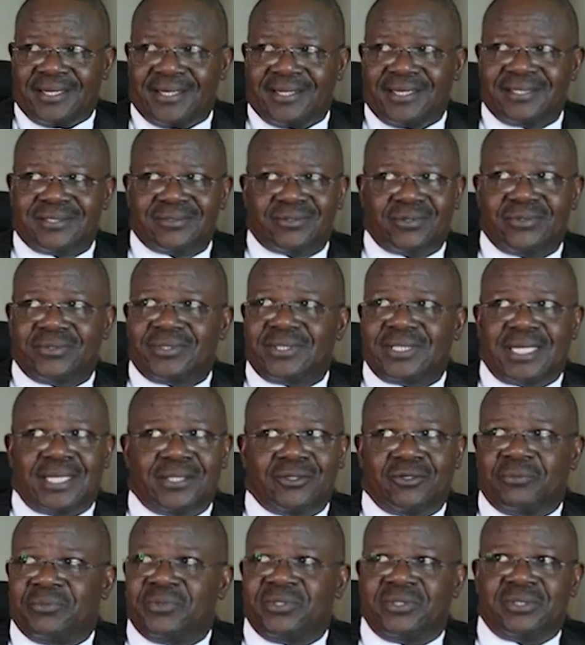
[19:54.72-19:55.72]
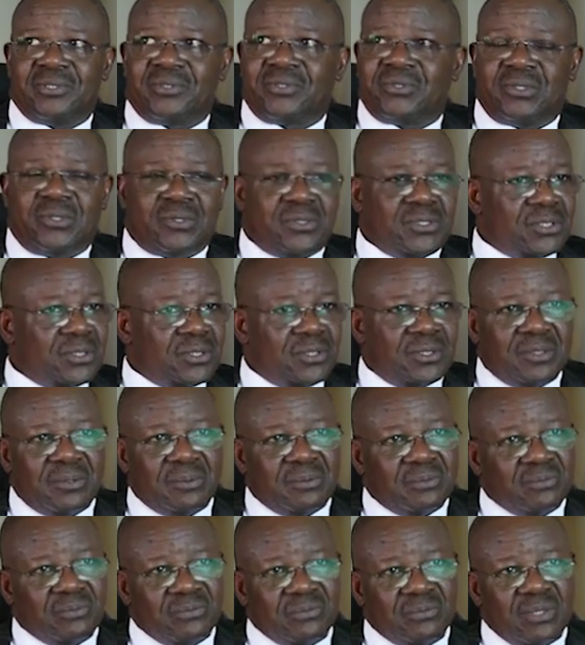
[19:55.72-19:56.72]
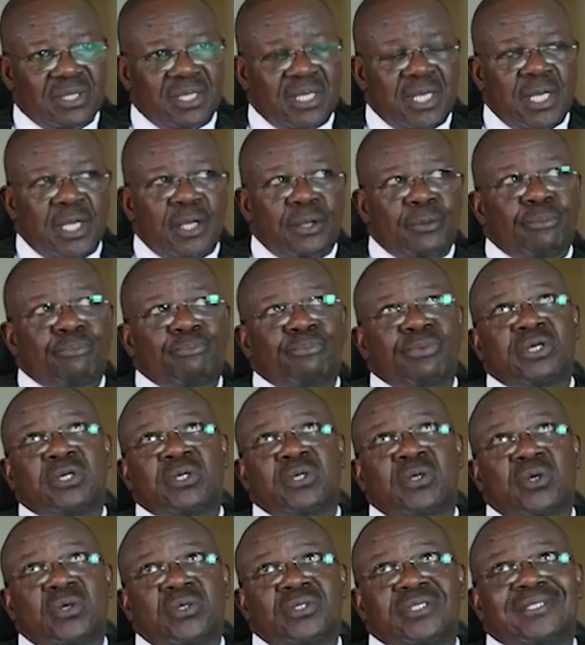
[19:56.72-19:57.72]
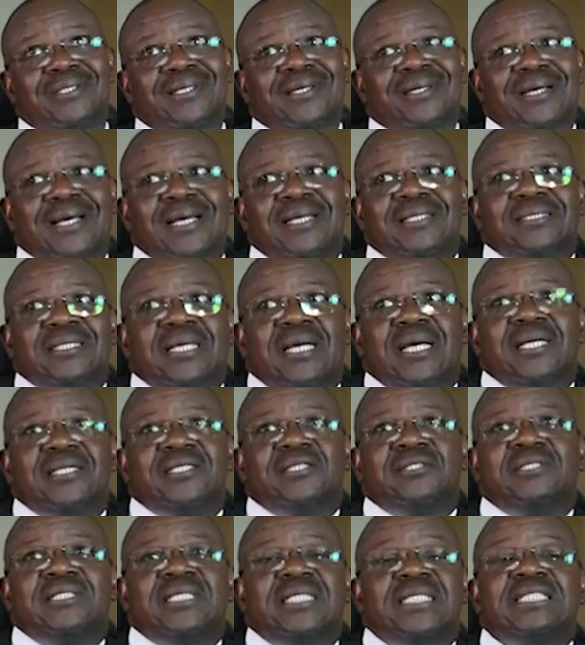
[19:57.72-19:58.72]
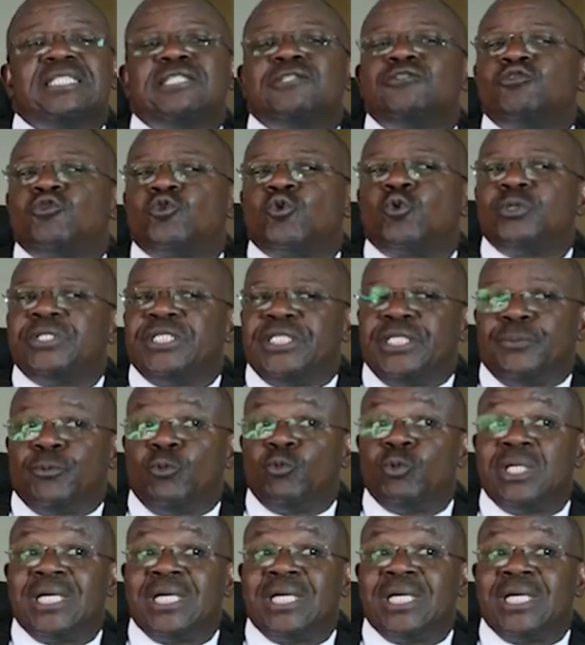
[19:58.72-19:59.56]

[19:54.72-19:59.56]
This country cannot be restructured because the cancer has eaten so deep.